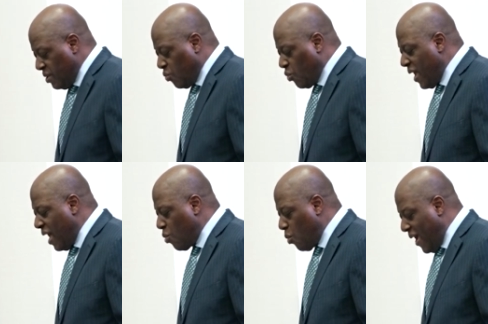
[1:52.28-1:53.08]
We are
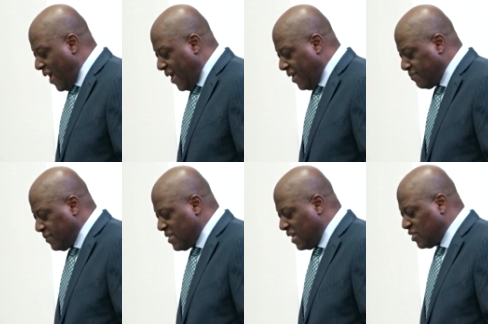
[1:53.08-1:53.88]
aware
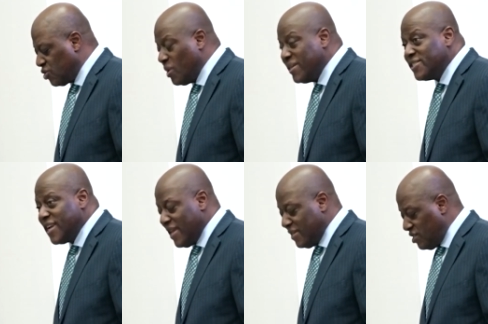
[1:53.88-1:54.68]
that the twin
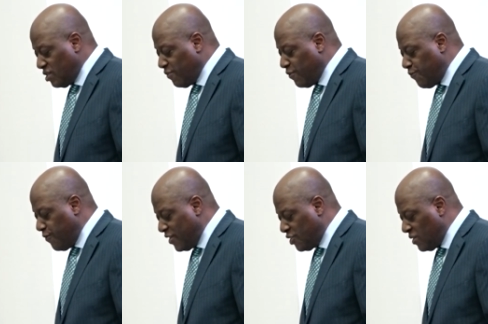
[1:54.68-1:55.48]
challenges of
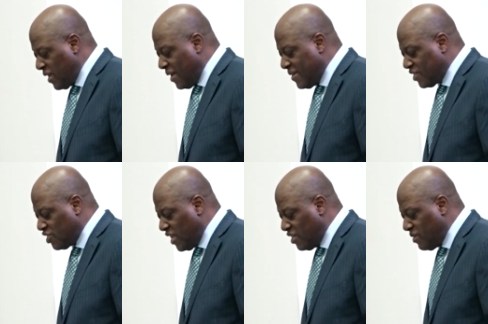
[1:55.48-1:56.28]
inflation and
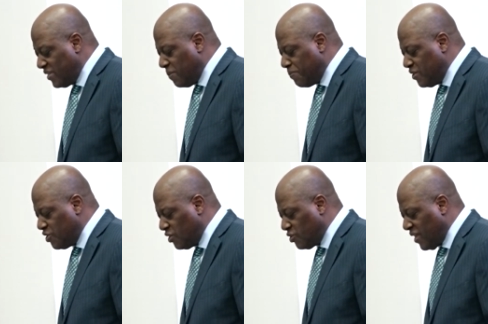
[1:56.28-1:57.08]
exchange rate
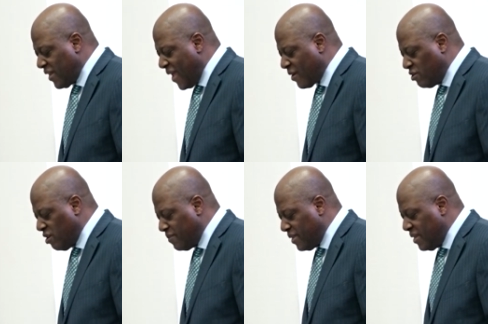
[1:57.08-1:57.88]
depreciation on our
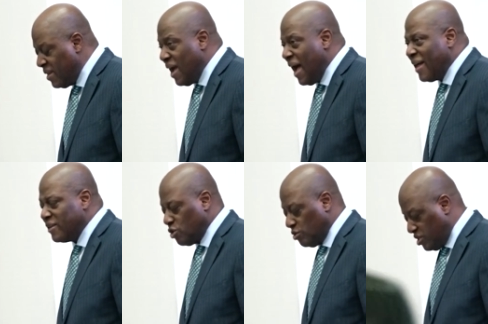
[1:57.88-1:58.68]
economy are
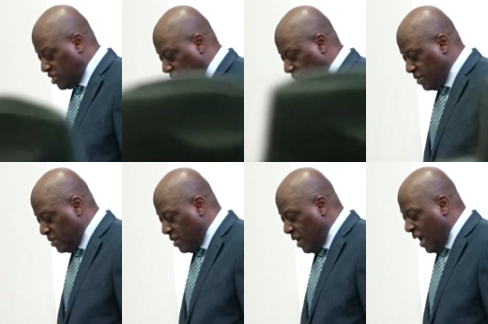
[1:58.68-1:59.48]
daunting.
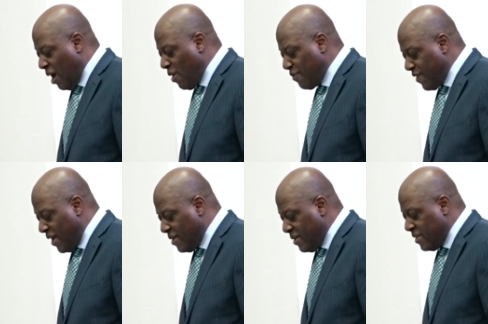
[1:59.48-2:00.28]

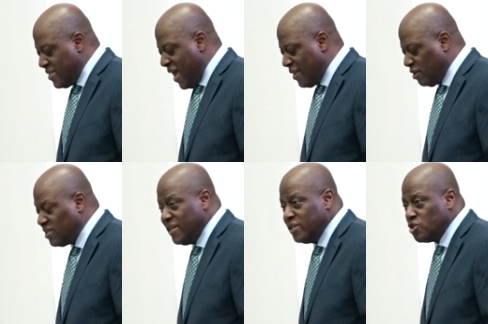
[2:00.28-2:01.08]
However, they are
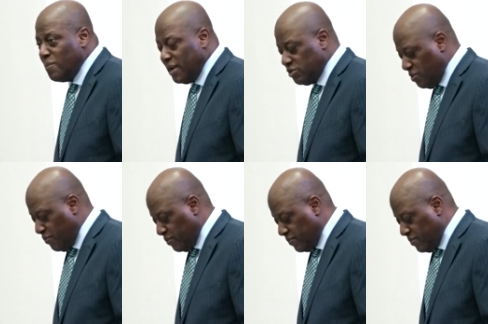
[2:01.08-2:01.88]
not insurmountable.